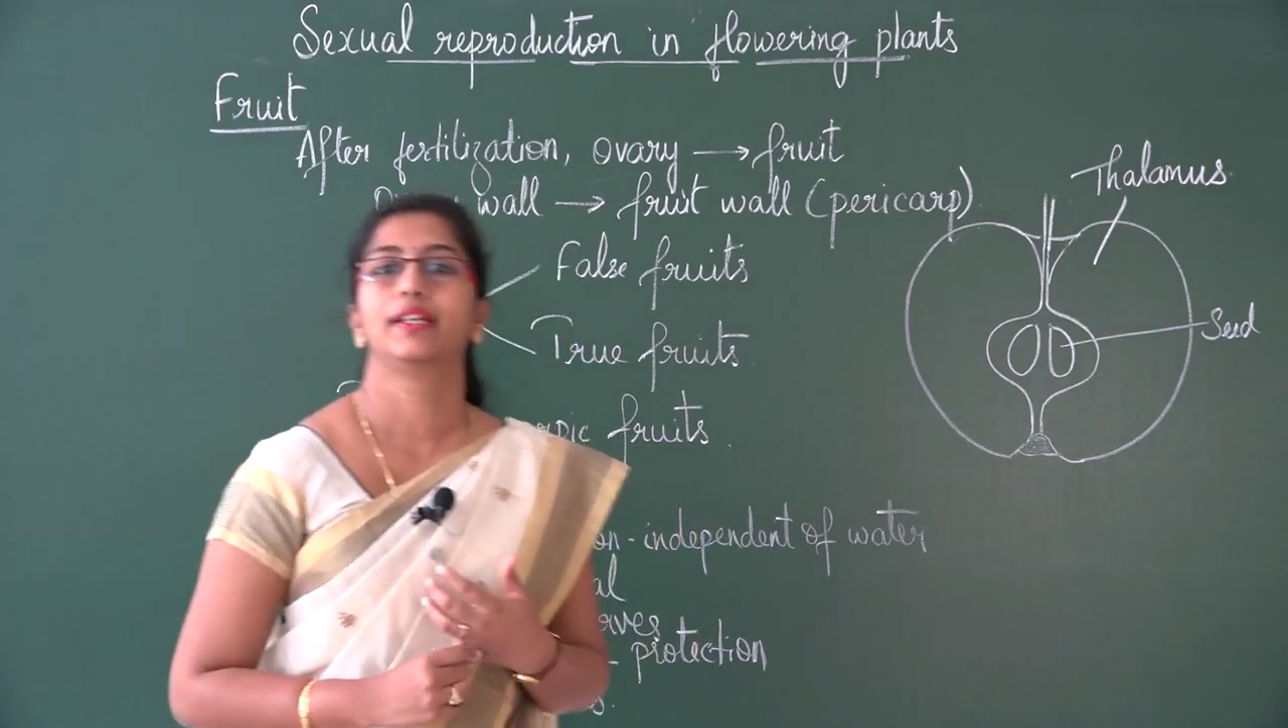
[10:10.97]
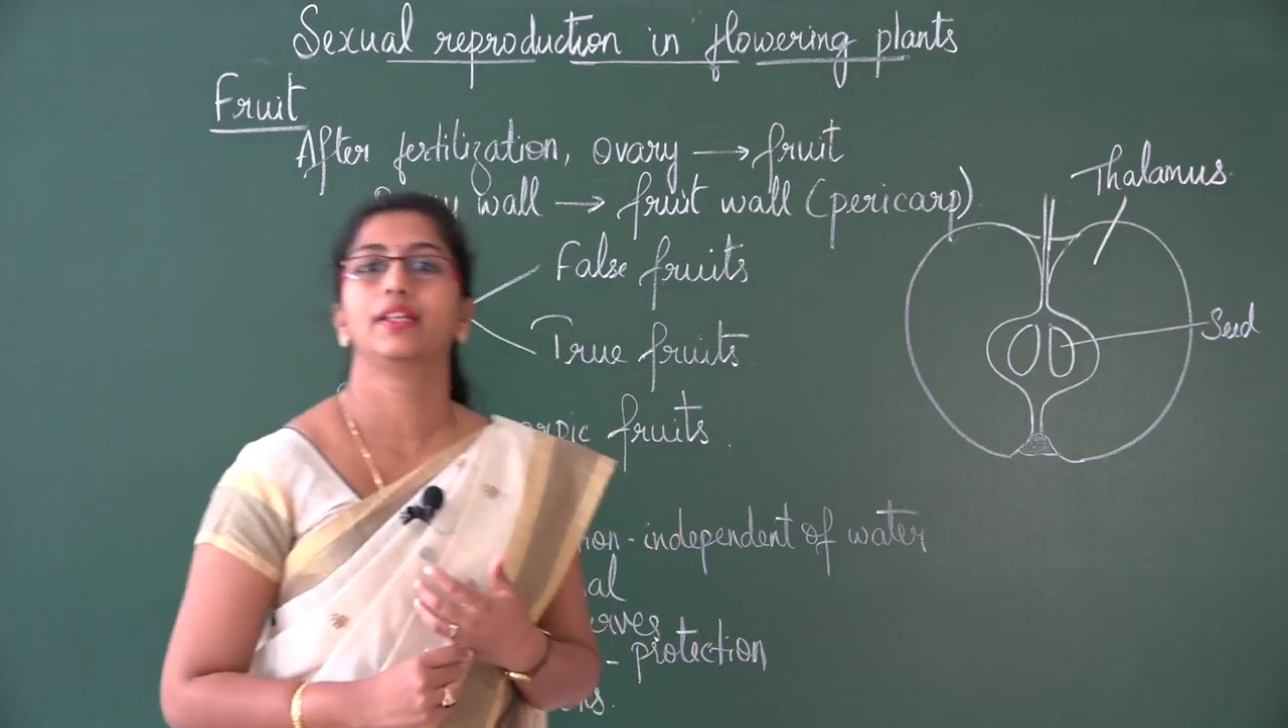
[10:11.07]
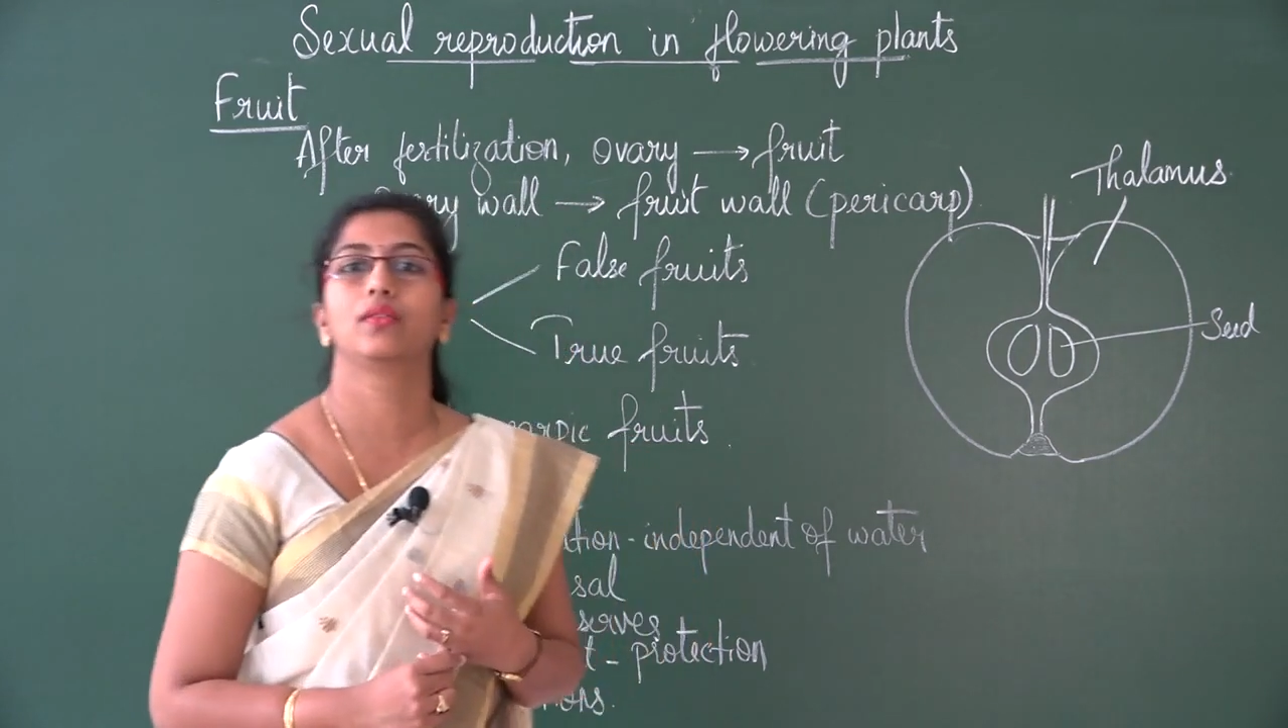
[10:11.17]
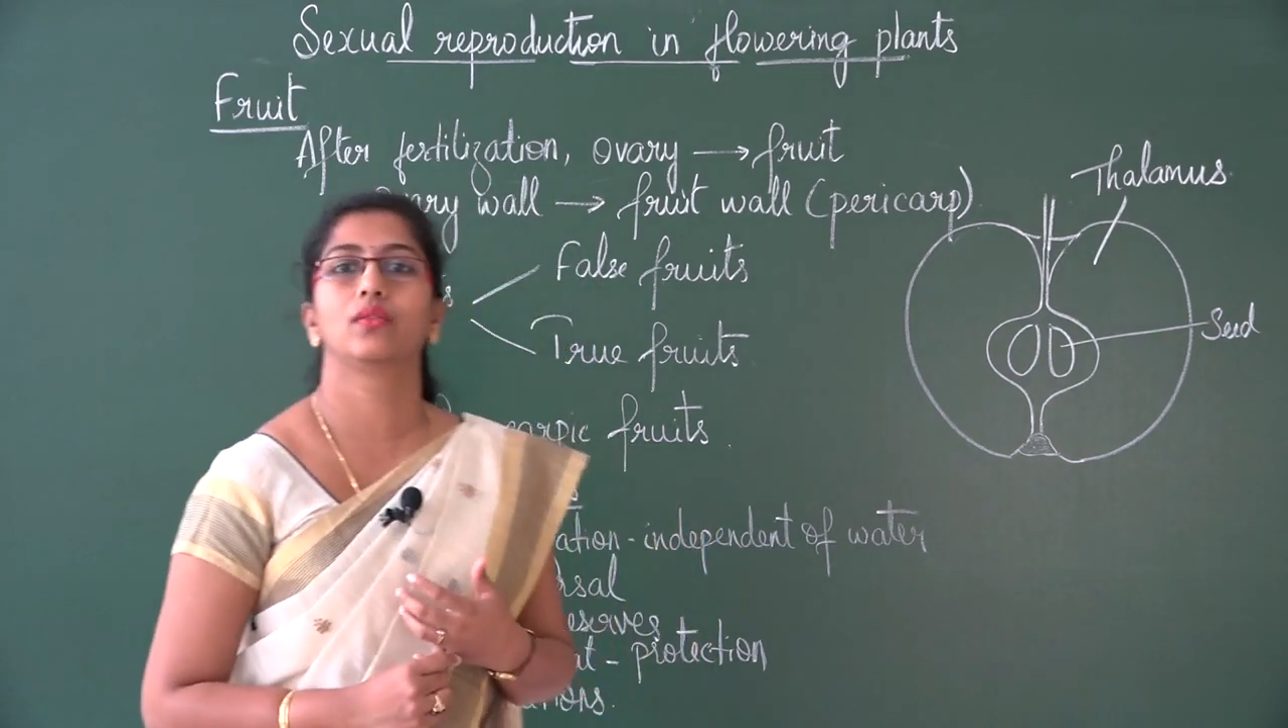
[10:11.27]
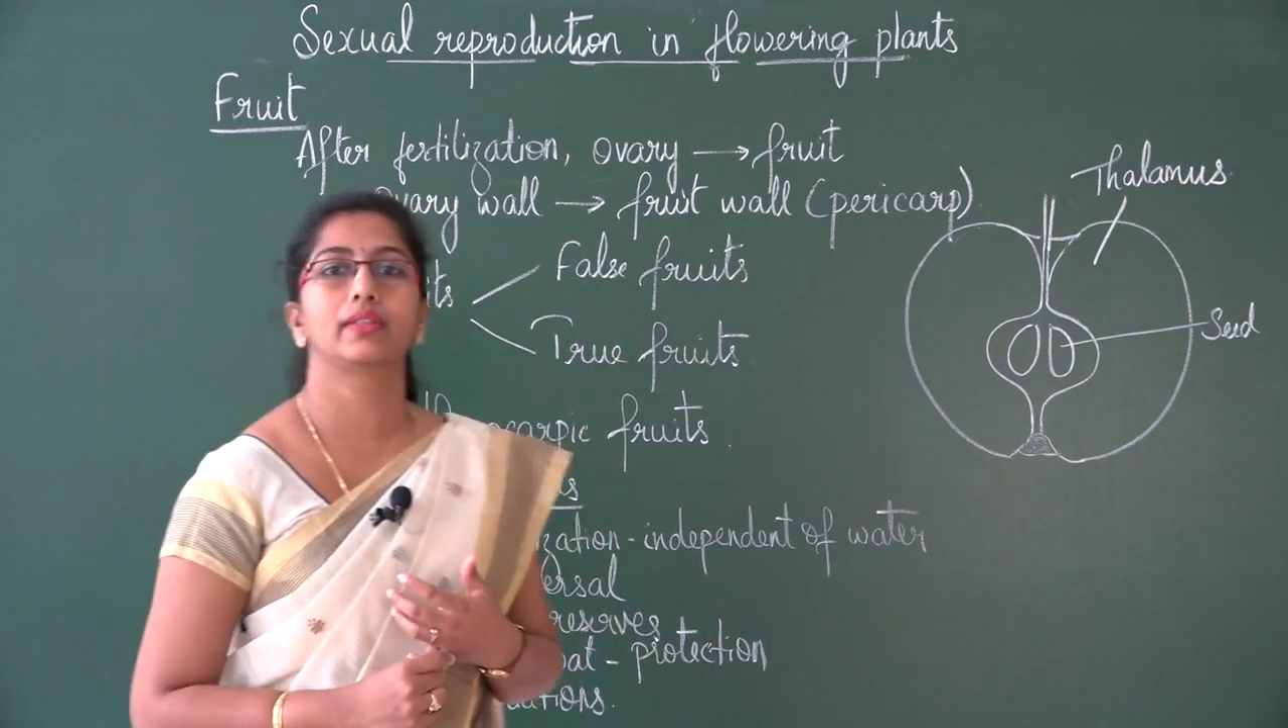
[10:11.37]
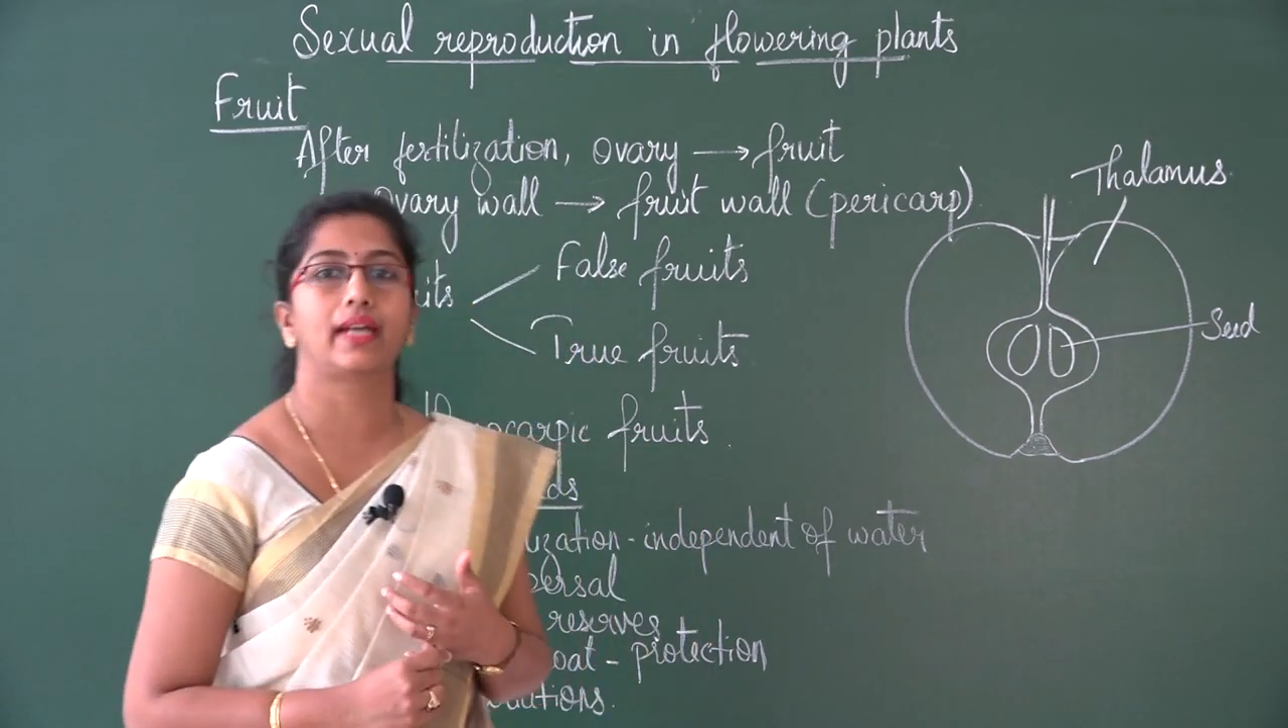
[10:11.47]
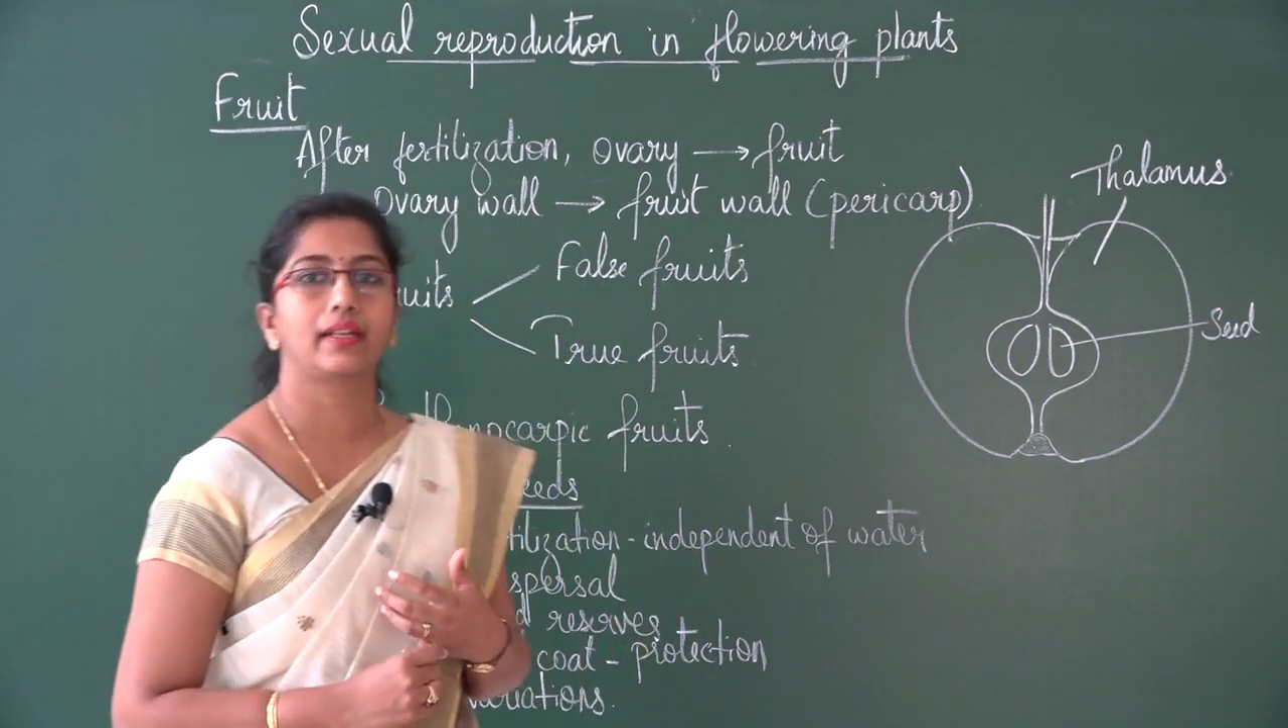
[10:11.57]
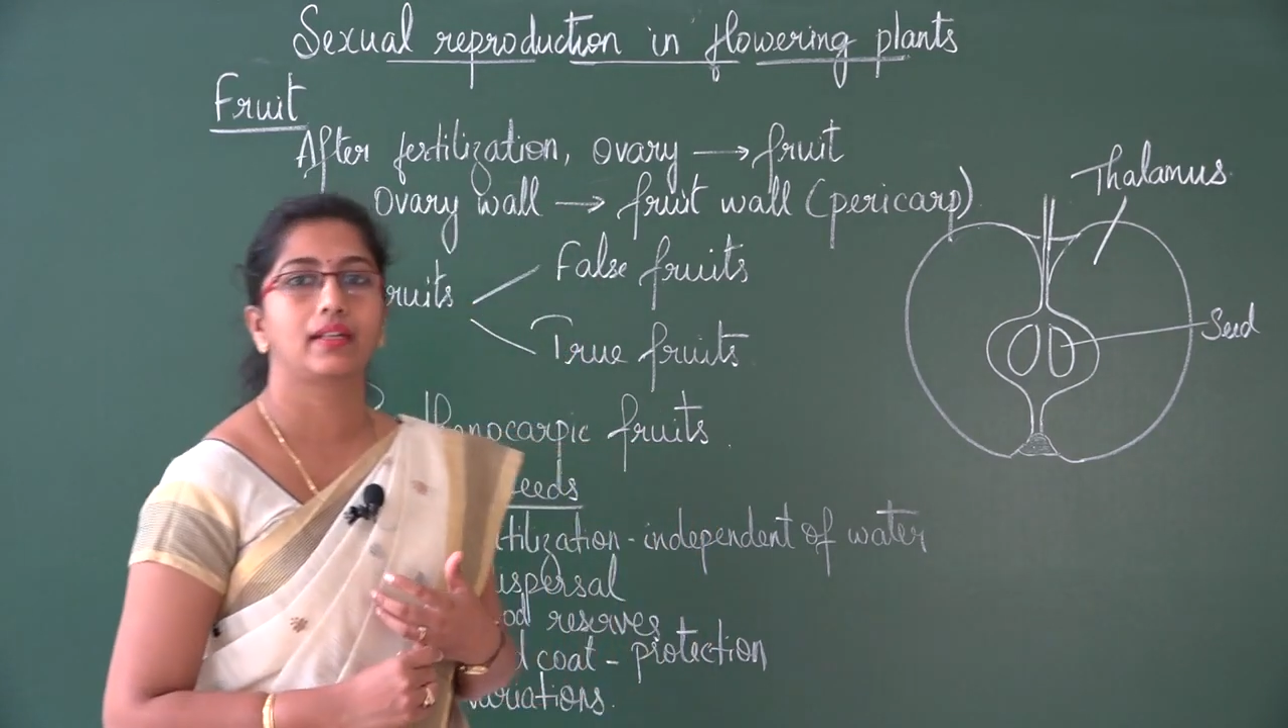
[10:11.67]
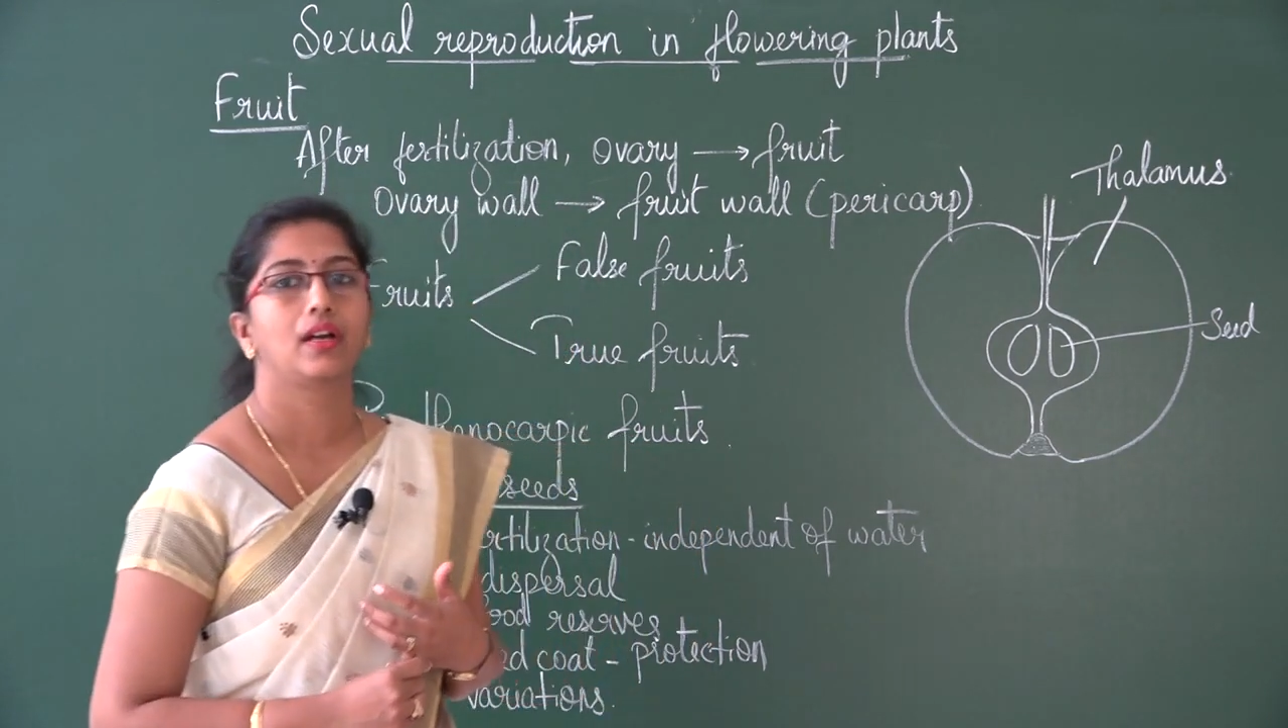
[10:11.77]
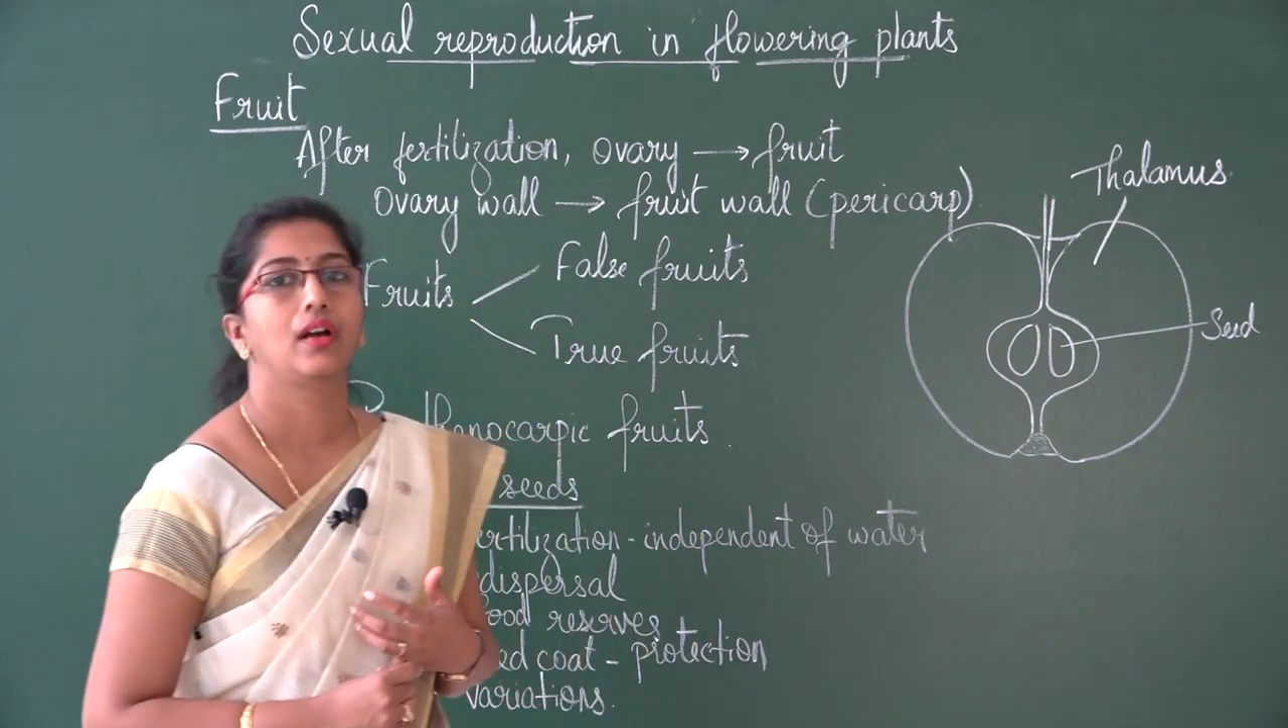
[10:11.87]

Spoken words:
you know that